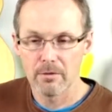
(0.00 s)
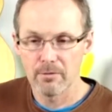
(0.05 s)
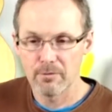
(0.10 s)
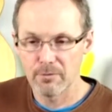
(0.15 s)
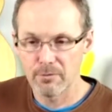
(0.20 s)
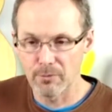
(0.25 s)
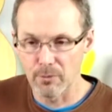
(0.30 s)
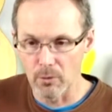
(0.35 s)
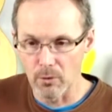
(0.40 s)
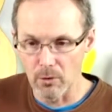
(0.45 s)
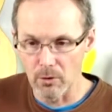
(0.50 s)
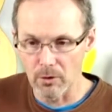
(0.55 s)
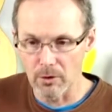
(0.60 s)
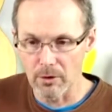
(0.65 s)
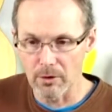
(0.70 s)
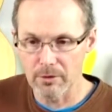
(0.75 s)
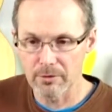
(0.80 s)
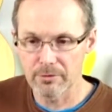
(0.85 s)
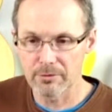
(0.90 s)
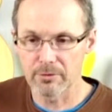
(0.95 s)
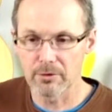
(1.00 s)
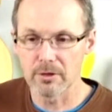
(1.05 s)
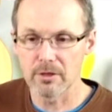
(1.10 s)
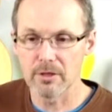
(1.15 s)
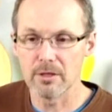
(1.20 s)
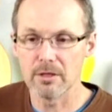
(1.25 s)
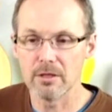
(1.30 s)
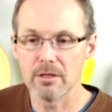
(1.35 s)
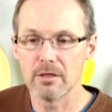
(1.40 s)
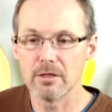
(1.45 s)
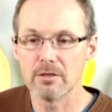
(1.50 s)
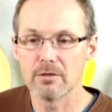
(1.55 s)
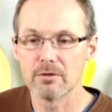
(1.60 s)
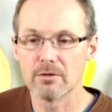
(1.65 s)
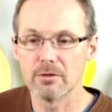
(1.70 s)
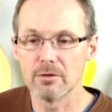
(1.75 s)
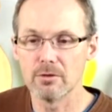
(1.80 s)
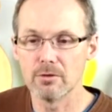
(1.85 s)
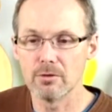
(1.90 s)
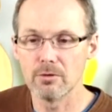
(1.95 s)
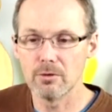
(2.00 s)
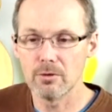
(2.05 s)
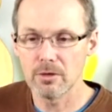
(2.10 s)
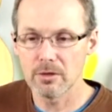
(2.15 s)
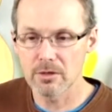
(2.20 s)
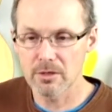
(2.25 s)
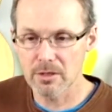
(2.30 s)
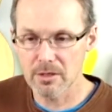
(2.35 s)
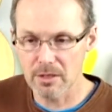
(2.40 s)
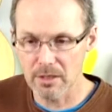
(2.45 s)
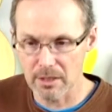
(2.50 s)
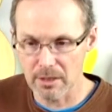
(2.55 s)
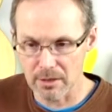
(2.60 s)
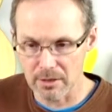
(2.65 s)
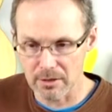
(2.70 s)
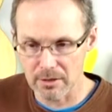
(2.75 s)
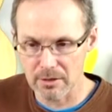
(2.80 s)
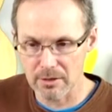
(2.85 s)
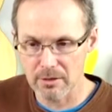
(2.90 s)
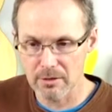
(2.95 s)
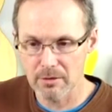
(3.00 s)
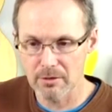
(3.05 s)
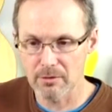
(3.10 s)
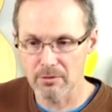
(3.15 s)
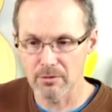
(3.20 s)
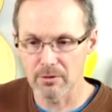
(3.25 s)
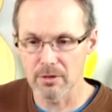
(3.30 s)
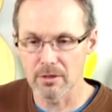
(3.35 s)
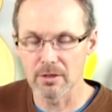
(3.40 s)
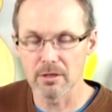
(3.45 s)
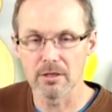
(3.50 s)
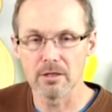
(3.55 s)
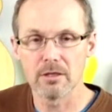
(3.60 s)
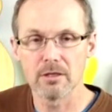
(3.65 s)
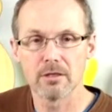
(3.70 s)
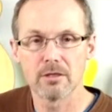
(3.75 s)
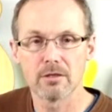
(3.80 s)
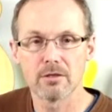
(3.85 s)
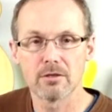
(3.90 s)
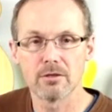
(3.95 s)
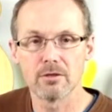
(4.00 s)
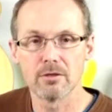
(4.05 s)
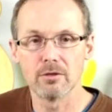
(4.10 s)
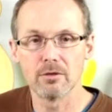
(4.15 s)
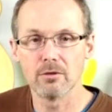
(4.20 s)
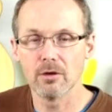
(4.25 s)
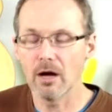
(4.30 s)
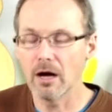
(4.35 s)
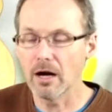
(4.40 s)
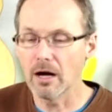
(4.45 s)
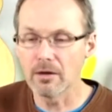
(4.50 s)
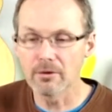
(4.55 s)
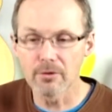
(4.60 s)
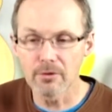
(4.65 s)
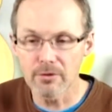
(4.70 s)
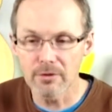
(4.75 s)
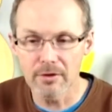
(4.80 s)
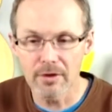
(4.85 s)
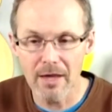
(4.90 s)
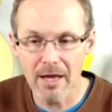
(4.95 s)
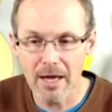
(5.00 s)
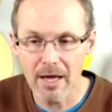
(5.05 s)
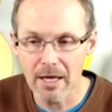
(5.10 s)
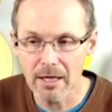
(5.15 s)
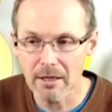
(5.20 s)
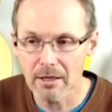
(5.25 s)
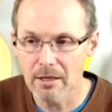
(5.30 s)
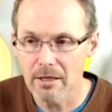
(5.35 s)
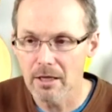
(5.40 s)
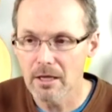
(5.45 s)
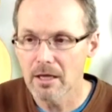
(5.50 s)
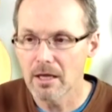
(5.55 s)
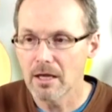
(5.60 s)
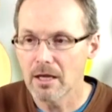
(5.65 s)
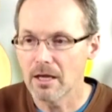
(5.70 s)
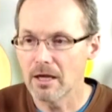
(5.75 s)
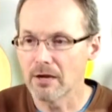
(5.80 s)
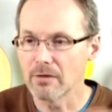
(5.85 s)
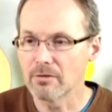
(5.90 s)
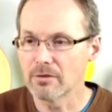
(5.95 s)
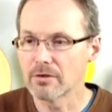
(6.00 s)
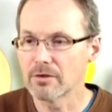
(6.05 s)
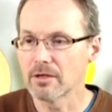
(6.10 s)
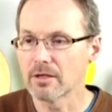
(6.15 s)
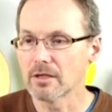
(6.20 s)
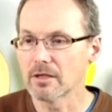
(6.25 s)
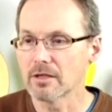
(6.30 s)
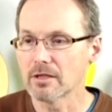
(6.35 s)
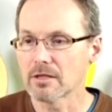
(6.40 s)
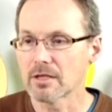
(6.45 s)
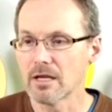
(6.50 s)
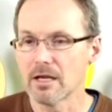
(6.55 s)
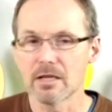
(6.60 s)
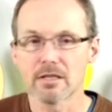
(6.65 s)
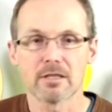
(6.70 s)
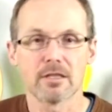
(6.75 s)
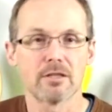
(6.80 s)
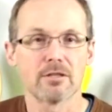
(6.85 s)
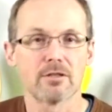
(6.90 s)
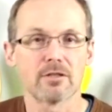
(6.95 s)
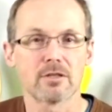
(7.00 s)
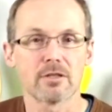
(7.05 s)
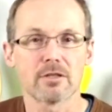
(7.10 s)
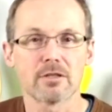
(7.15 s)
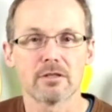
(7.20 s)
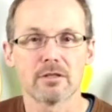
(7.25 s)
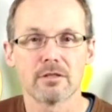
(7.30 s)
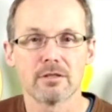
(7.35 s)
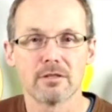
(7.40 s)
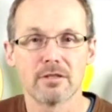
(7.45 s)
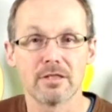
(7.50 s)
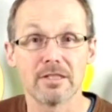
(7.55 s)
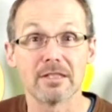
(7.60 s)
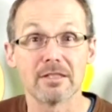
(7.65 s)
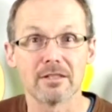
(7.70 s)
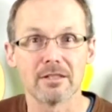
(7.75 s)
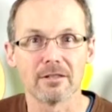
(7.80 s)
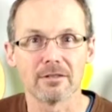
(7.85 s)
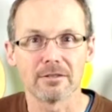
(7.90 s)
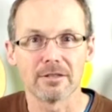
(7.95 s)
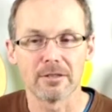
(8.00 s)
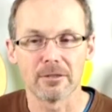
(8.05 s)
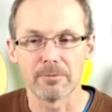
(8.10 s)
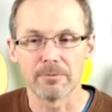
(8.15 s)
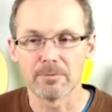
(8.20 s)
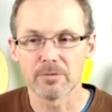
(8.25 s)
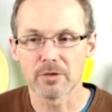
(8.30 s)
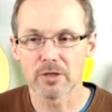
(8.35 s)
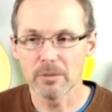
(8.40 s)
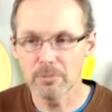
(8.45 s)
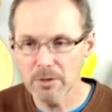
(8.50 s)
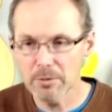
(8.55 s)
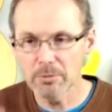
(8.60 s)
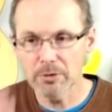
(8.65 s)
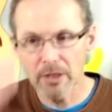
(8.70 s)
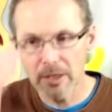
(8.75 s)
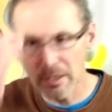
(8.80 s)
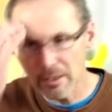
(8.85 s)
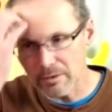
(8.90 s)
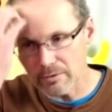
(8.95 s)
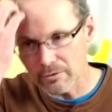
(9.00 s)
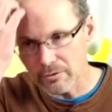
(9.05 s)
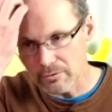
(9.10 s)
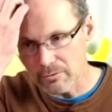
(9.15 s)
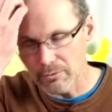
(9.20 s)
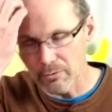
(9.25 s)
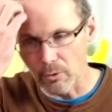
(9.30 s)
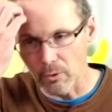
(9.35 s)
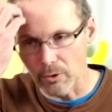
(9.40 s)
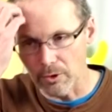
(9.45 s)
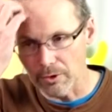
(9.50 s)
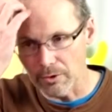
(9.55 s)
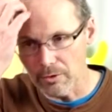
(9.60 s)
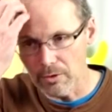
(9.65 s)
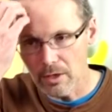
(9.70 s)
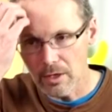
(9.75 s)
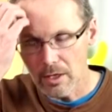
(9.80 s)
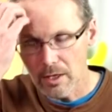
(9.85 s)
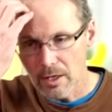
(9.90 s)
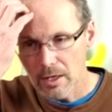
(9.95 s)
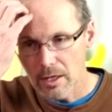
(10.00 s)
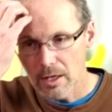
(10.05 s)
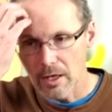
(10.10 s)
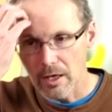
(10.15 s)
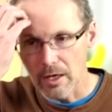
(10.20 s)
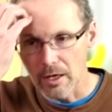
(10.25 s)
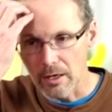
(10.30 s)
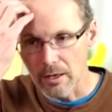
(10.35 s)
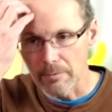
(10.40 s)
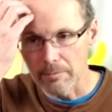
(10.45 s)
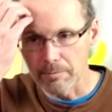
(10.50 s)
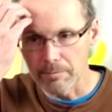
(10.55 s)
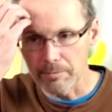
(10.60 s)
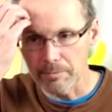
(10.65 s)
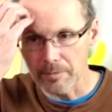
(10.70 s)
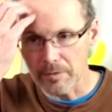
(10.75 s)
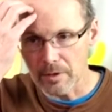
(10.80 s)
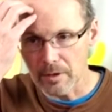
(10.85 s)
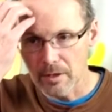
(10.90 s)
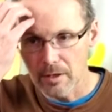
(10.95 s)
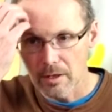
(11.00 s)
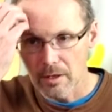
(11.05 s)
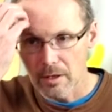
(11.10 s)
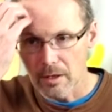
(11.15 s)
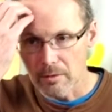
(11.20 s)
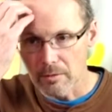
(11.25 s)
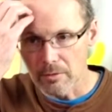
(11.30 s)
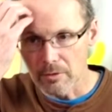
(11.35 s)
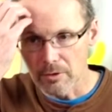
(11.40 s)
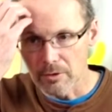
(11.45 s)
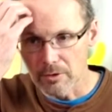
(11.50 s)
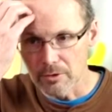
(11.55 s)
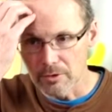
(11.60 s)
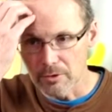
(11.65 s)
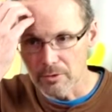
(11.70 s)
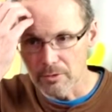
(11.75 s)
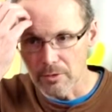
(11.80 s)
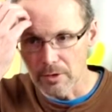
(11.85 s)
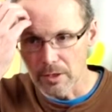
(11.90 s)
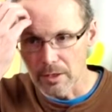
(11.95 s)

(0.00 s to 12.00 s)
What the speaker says: 4, 3, 2, 6, 3, 2. Other than that, everything is as I just detailed out. So let me play it for you. I'm going to do,